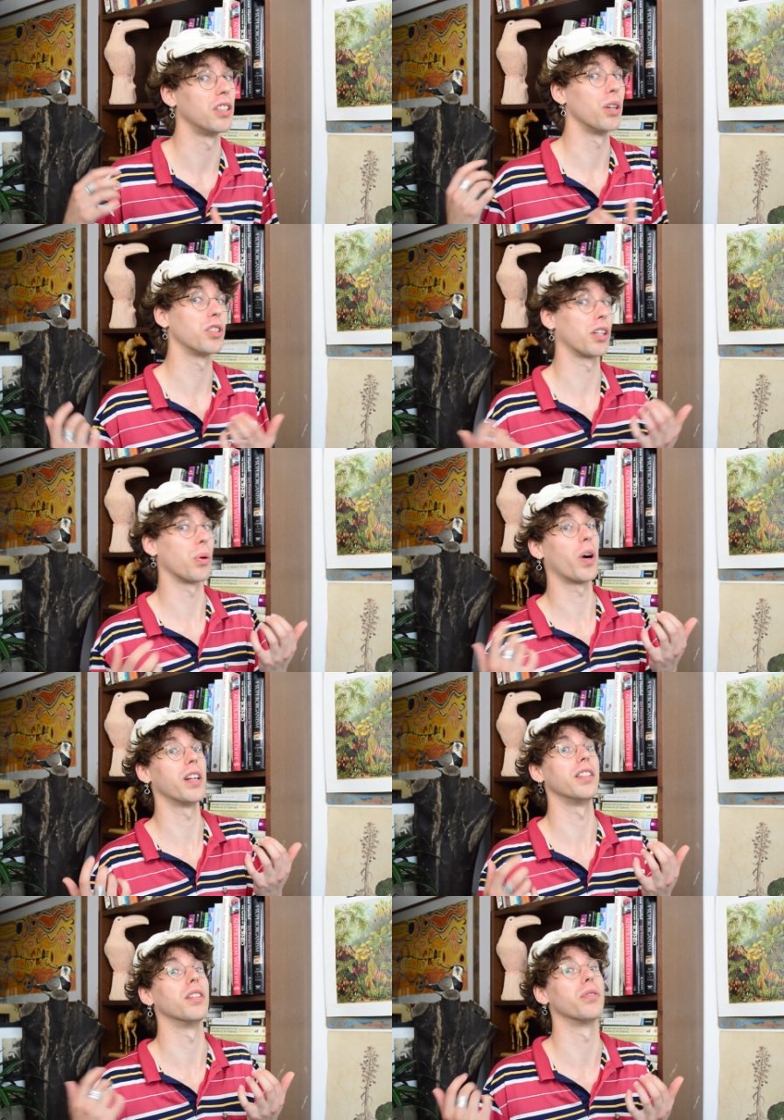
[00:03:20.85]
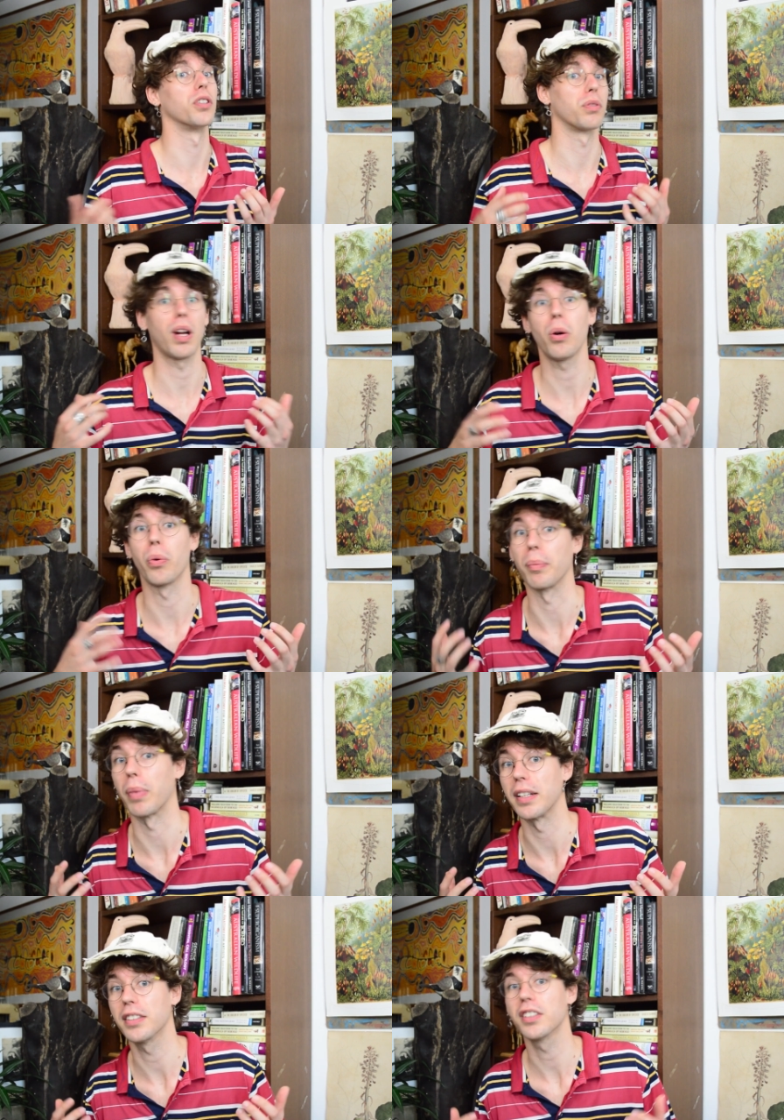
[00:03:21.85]
those are the widely diverse flowering
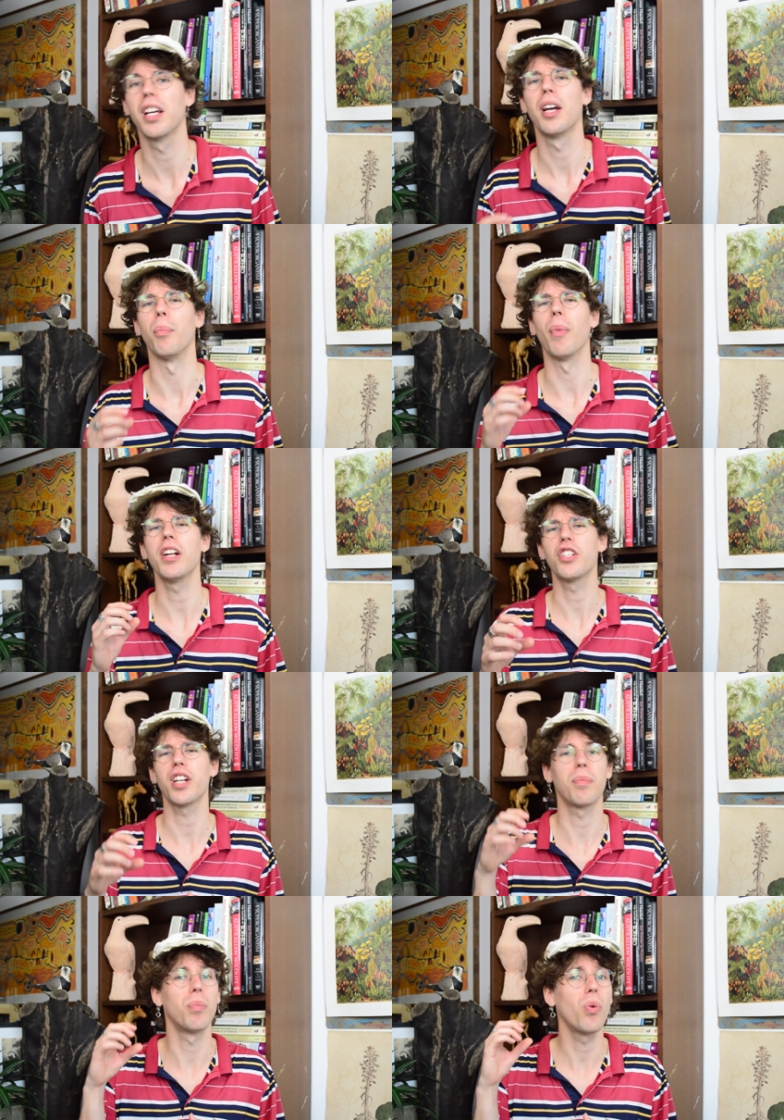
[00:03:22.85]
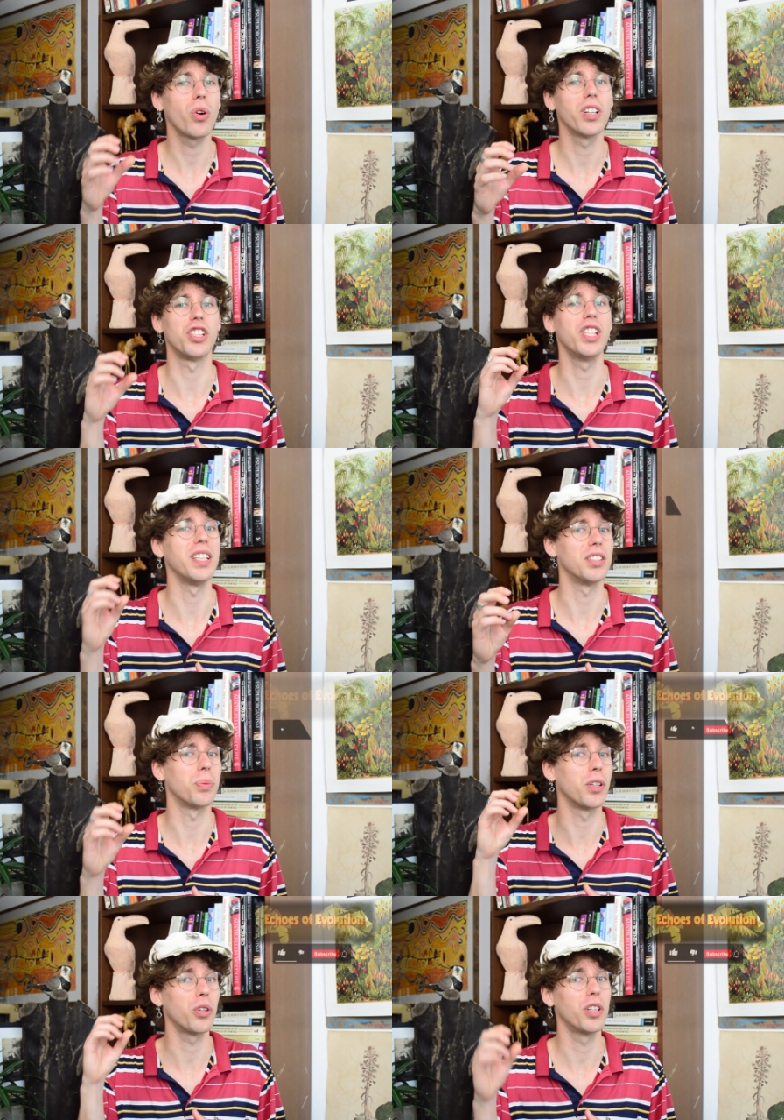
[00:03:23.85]
plants, might share more genes
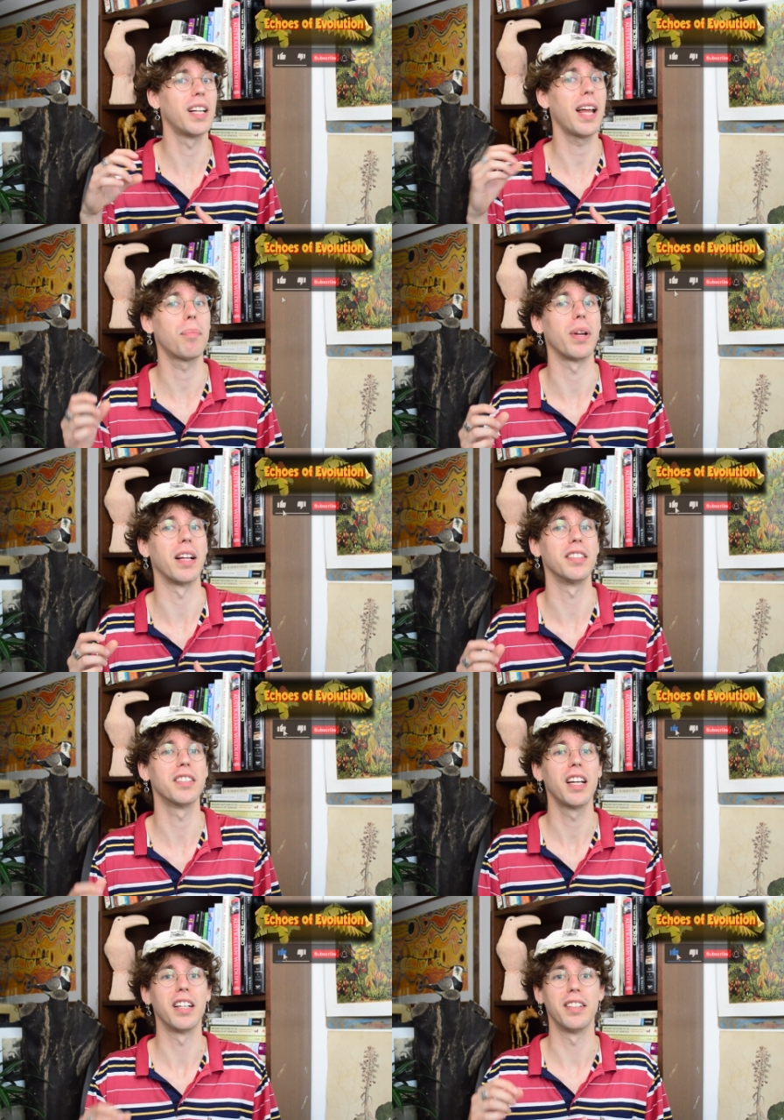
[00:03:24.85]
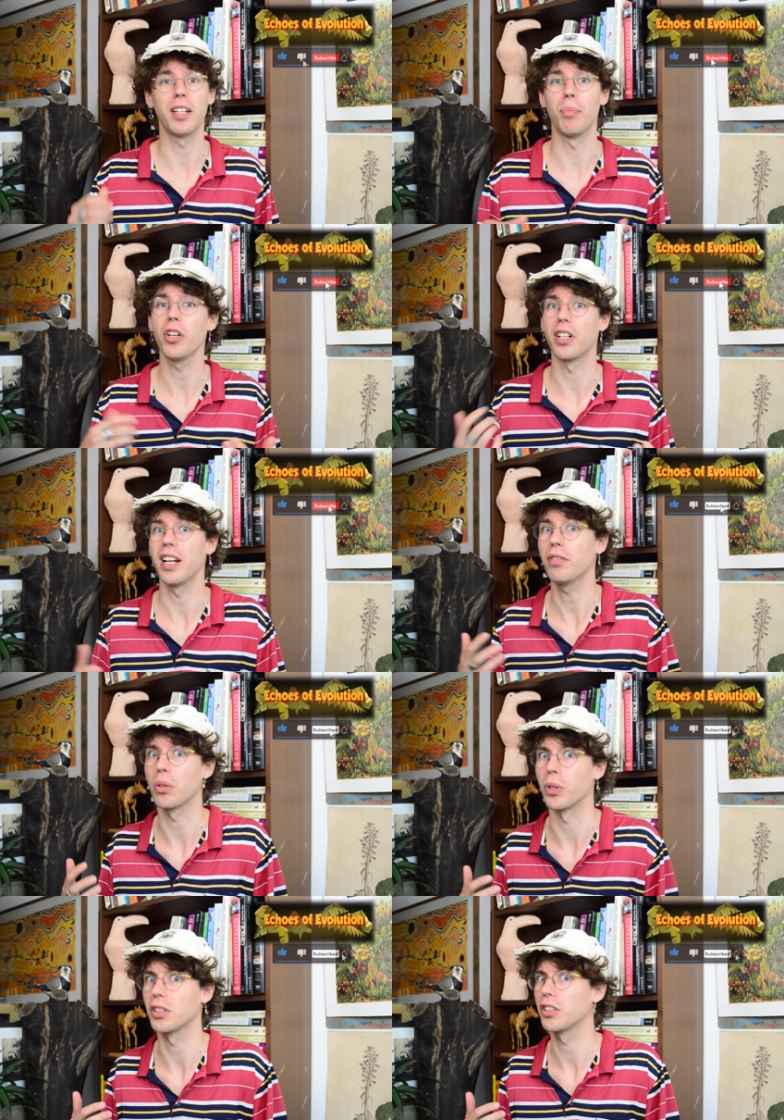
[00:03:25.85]
with early land plants than the modern
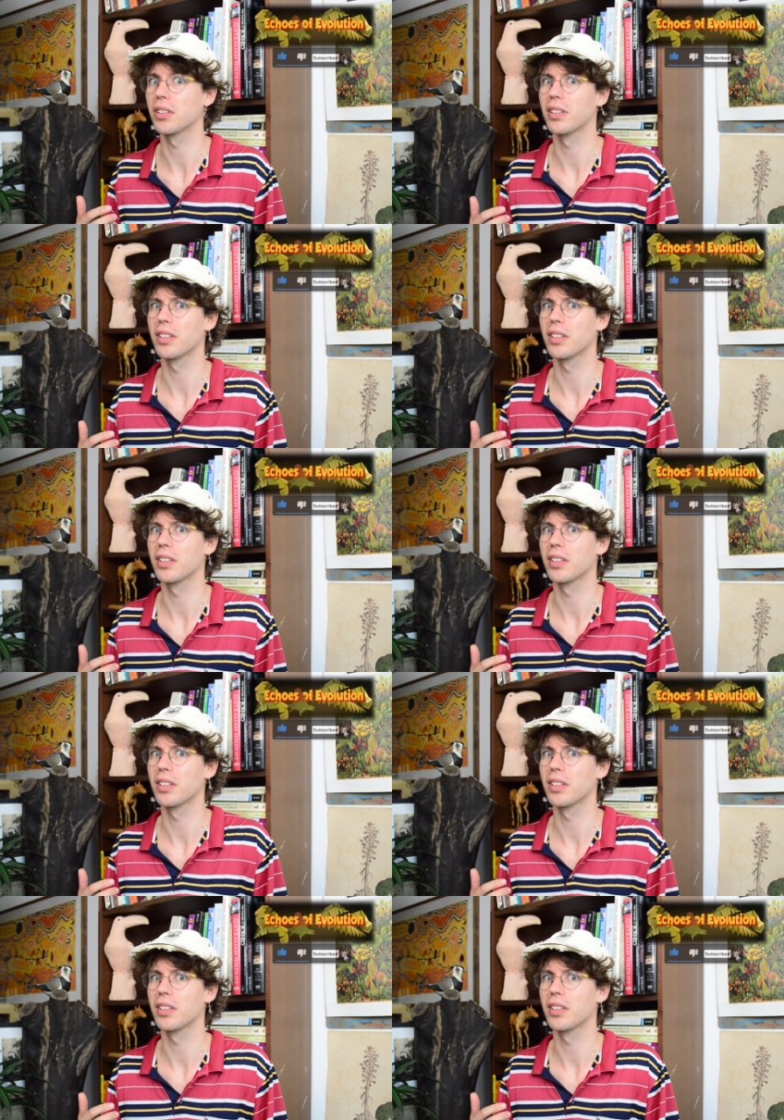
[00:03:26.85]
liverworts.